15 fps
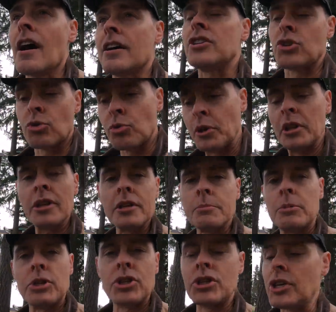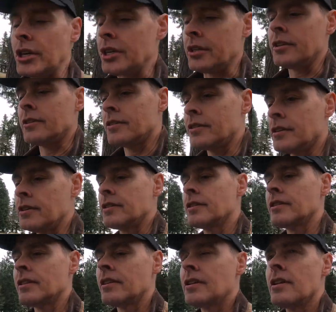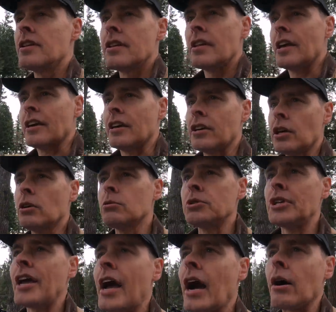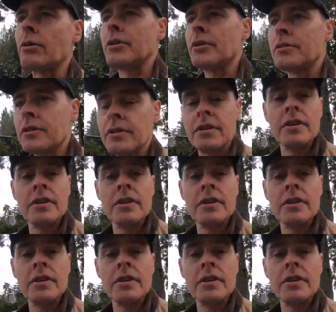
a drilling machine that can go down